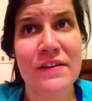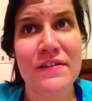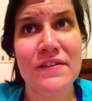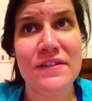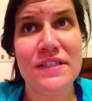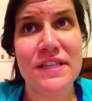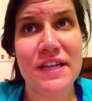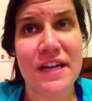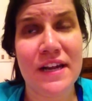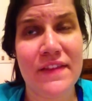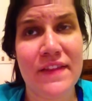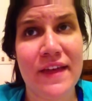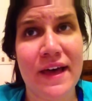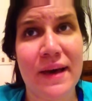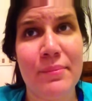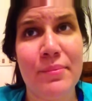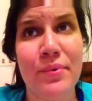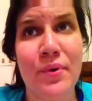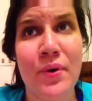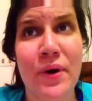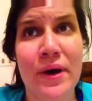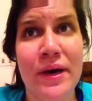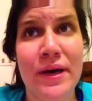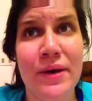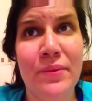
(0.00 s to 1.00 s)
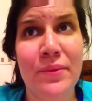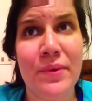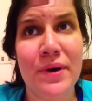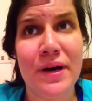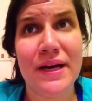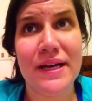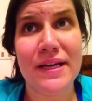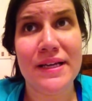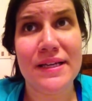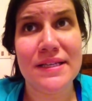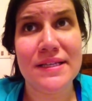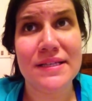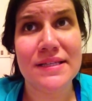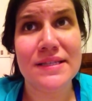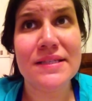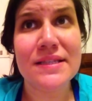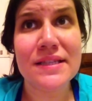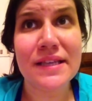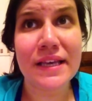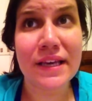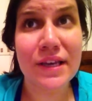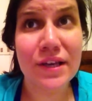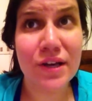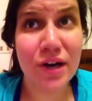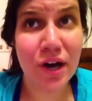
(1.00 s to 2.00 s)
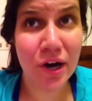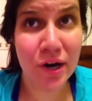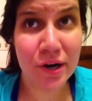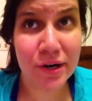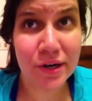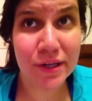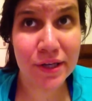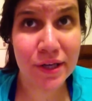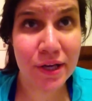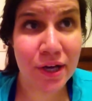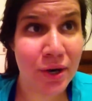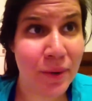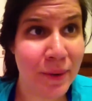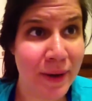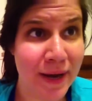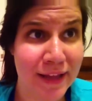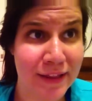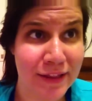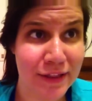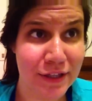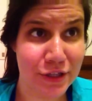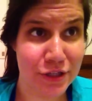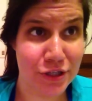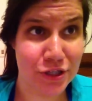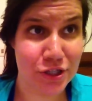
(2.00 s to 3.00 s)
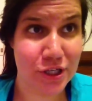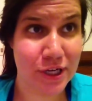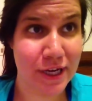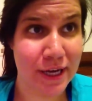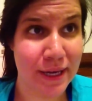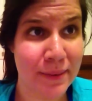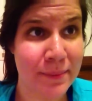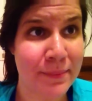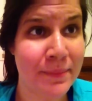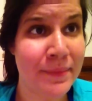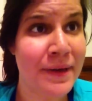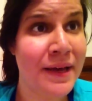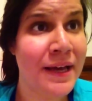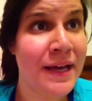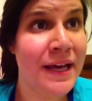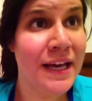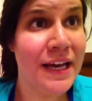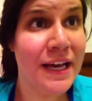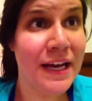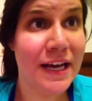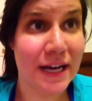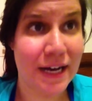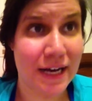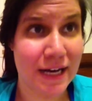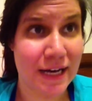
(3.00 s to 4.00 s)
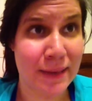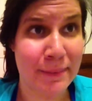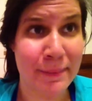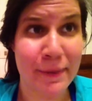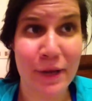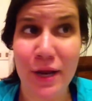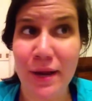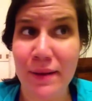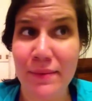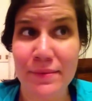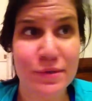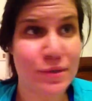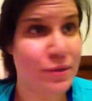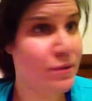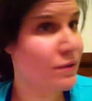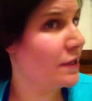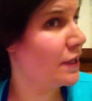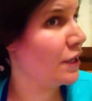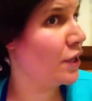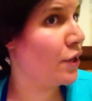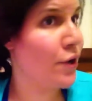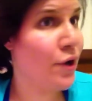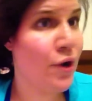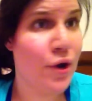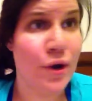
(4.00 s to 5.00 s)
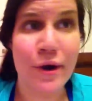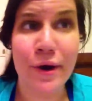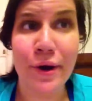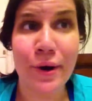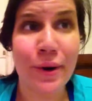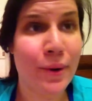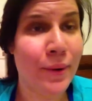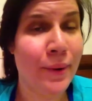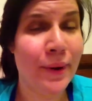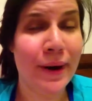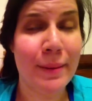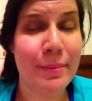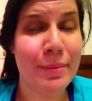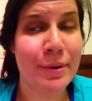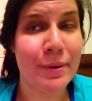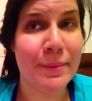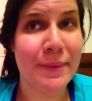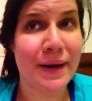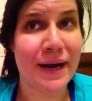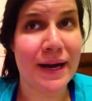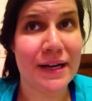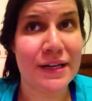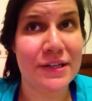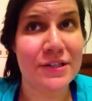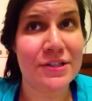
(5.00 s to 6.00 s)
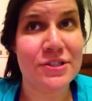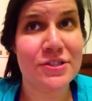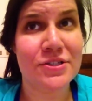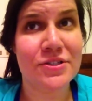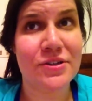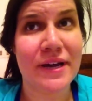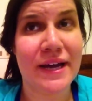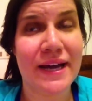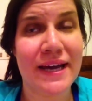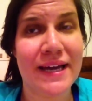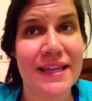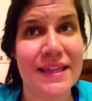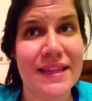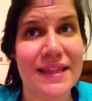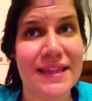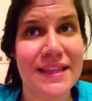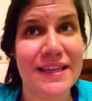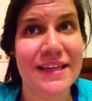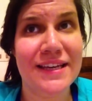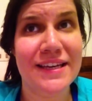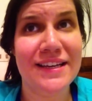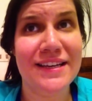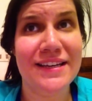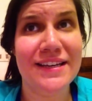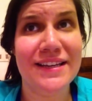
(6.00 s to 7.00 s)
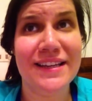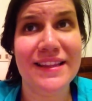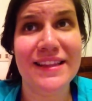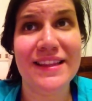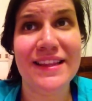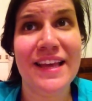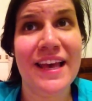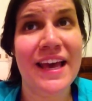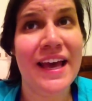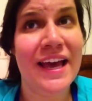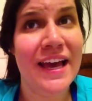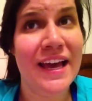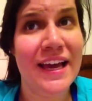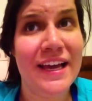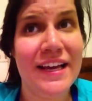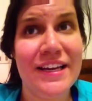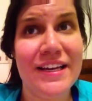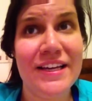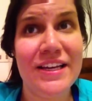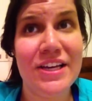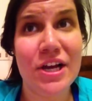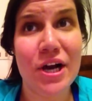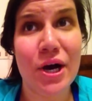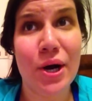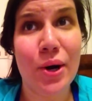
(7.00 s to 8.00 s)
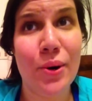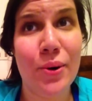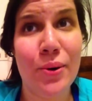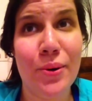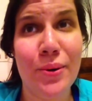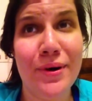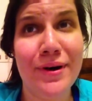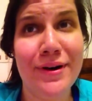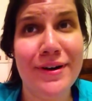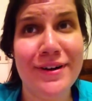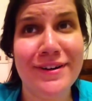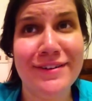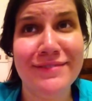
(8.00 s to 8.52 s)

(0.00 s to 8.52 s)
did at that point was cardio at the gym, absolutely no upper body strength, no